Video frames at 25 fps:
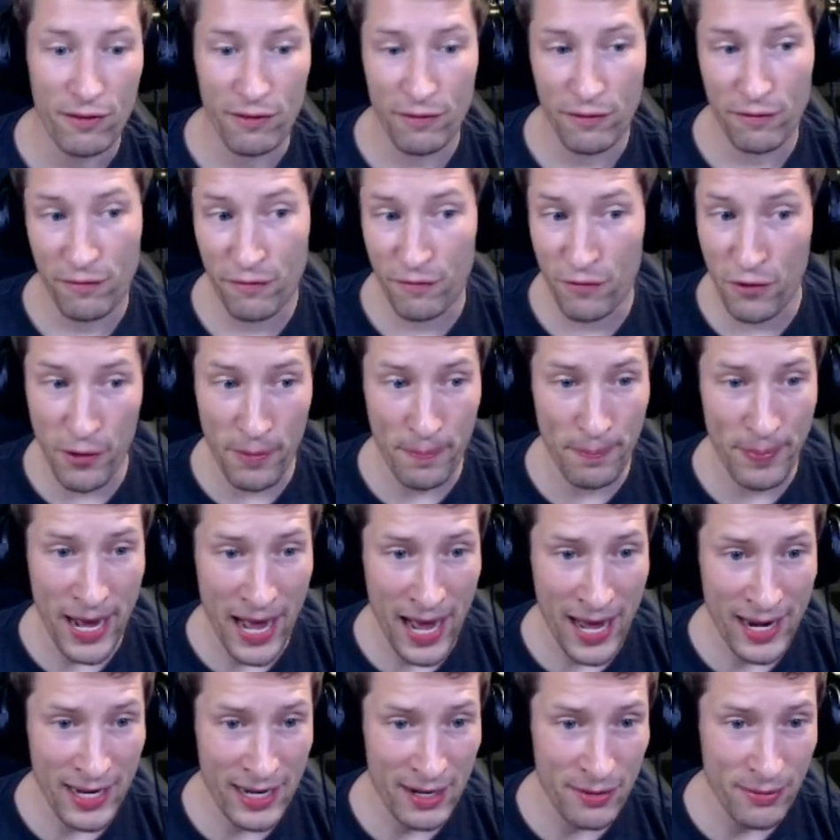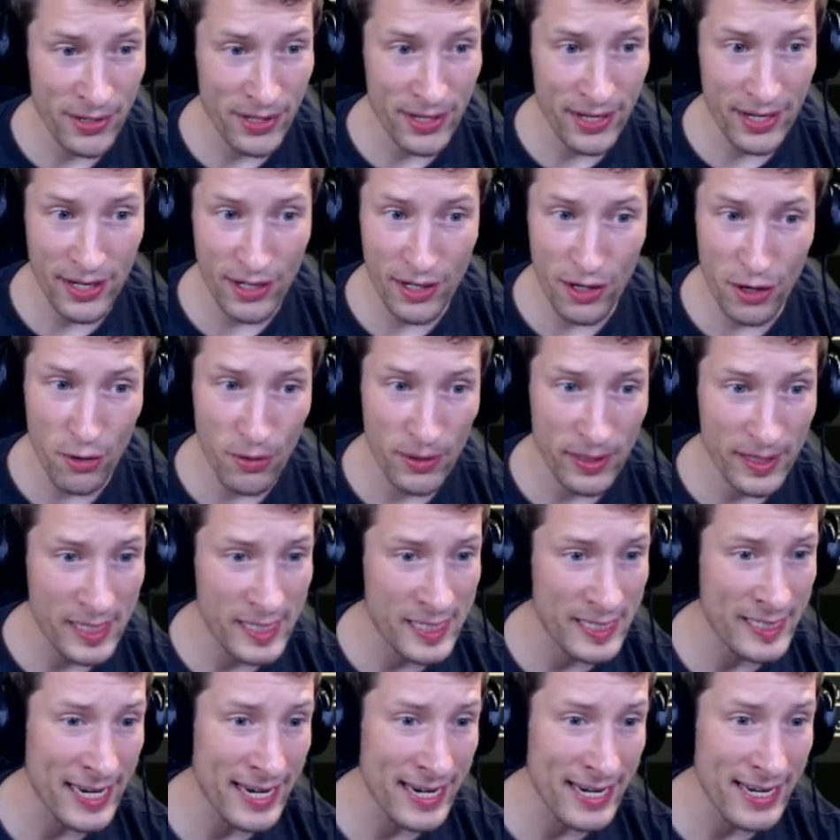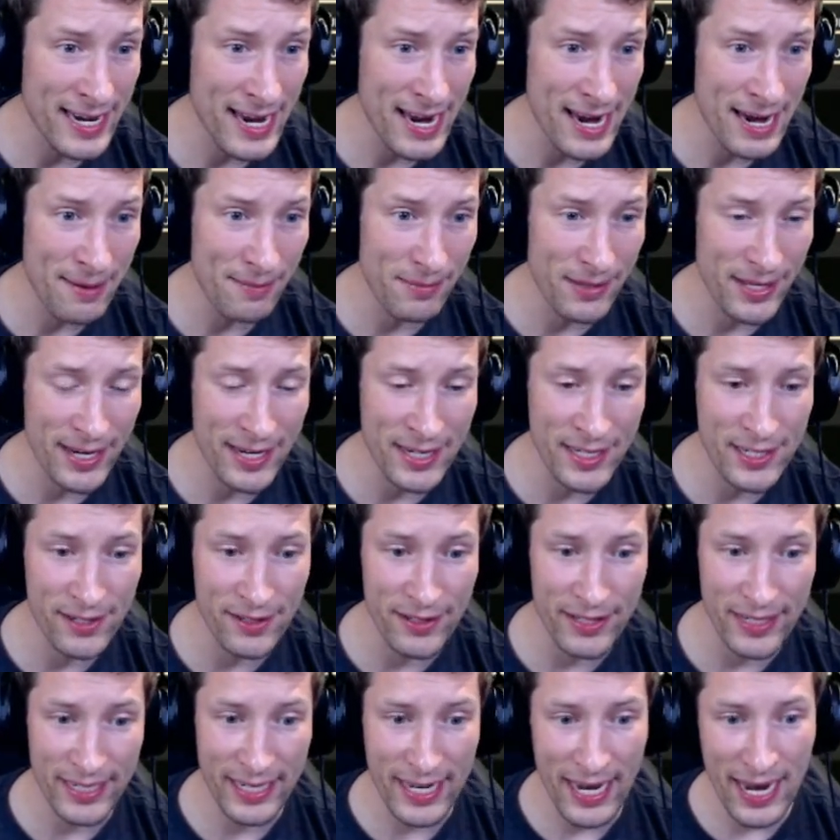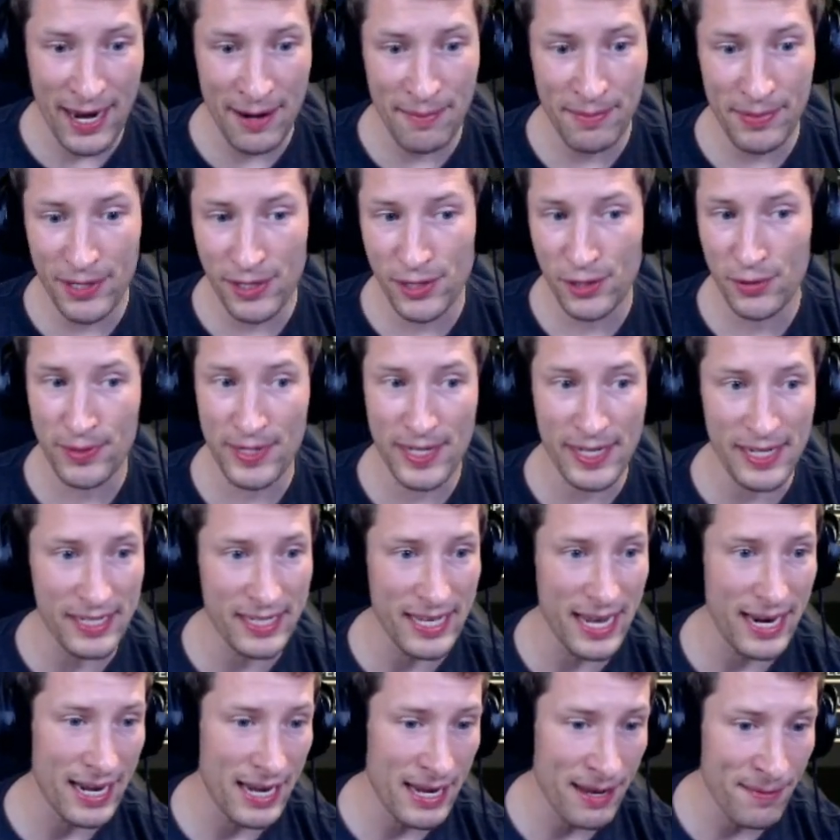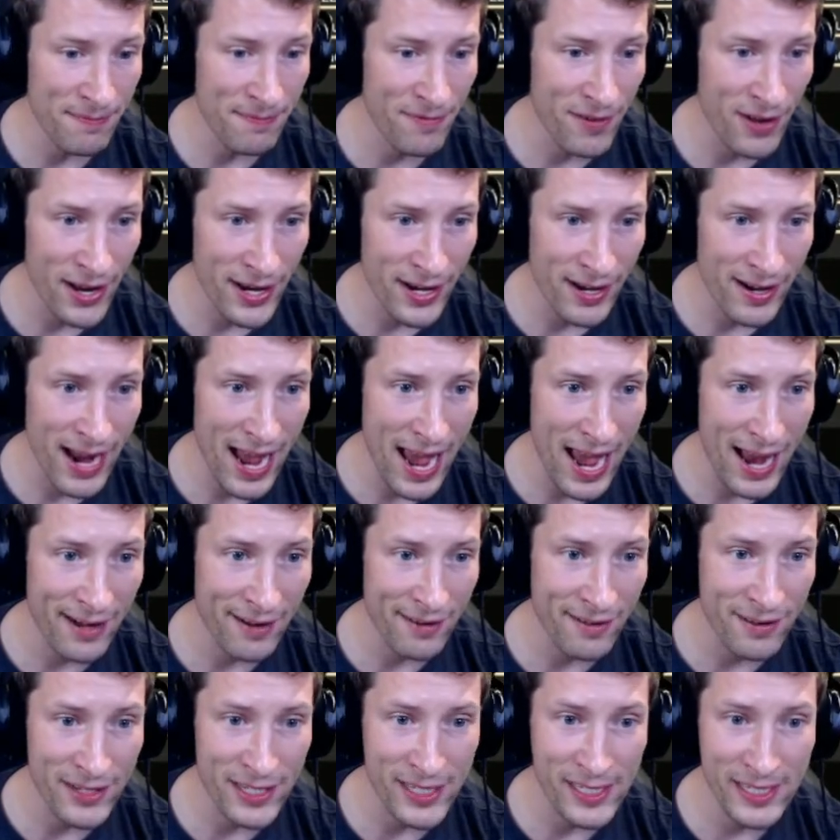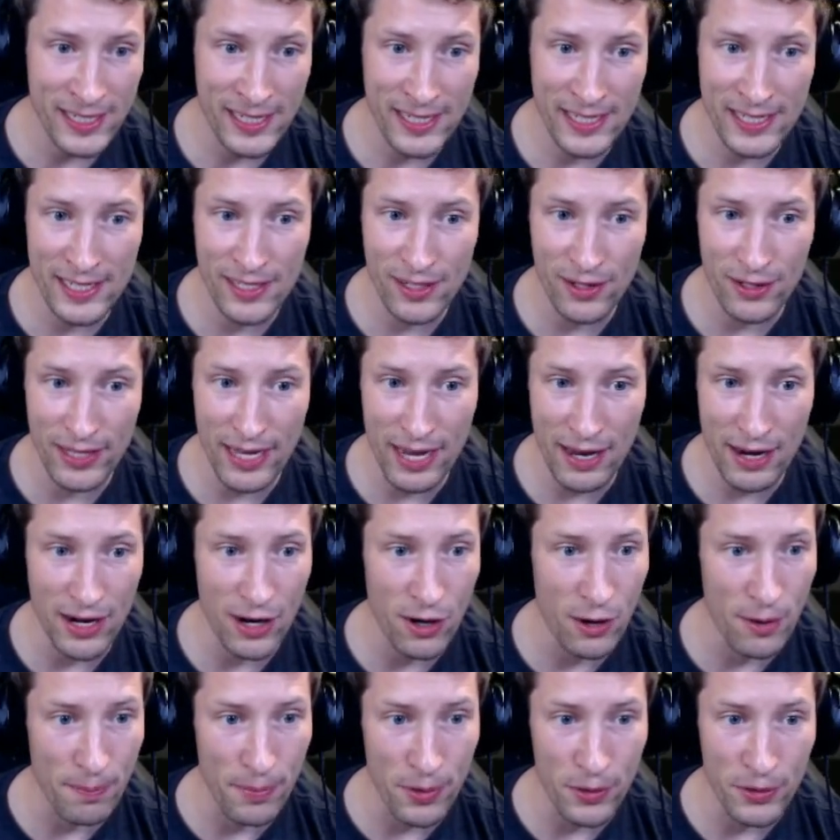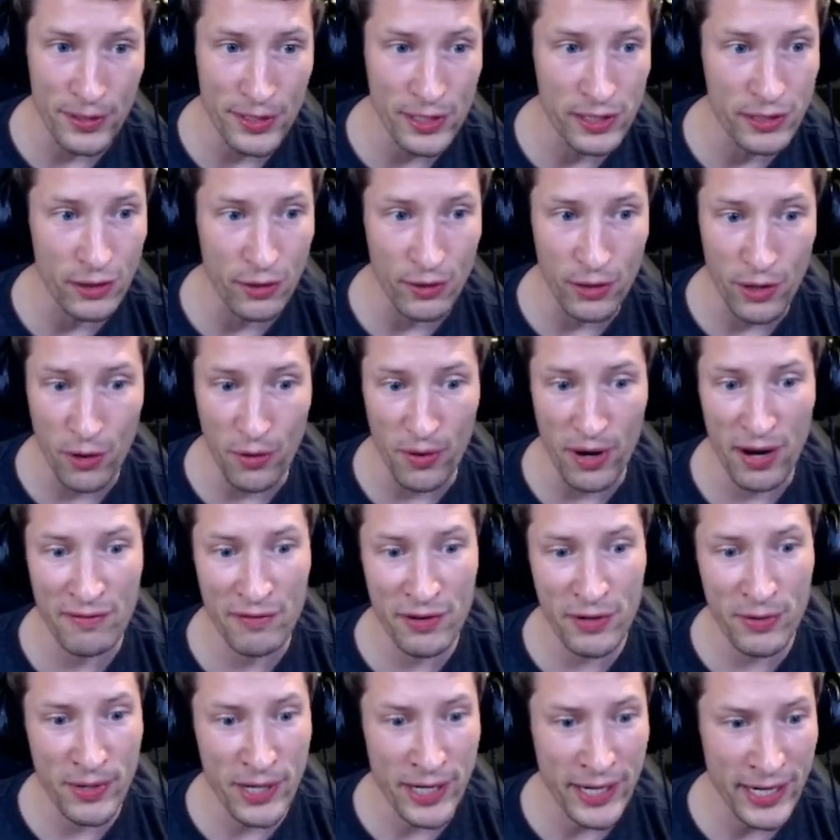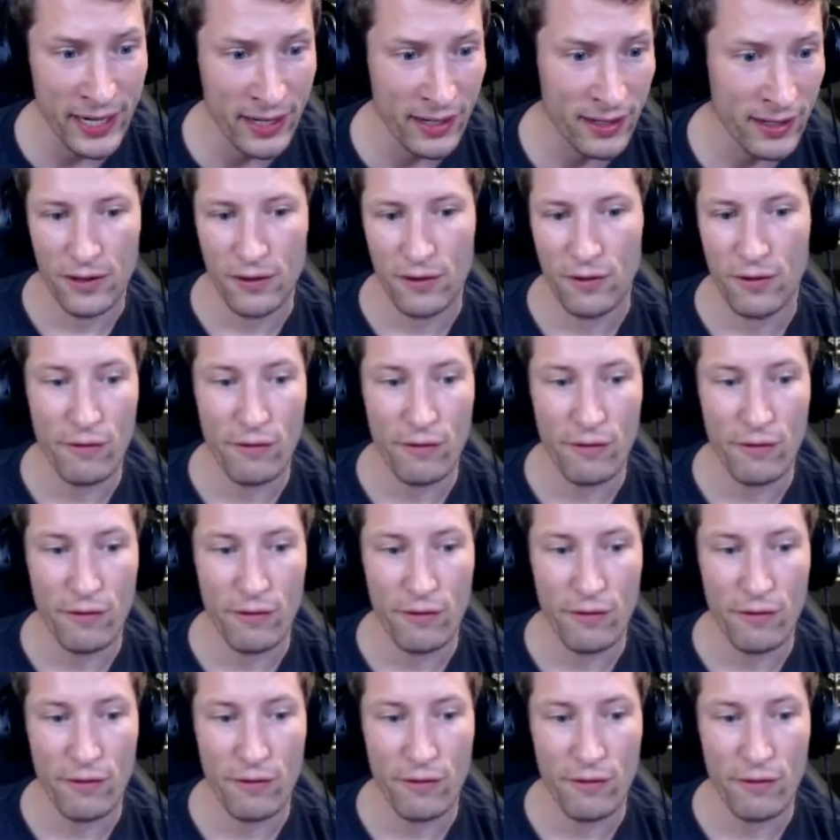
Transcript: For body, we're going to go with the steady aim laser again because we need that hip fire accuracy so that our bullets don't go everywhere.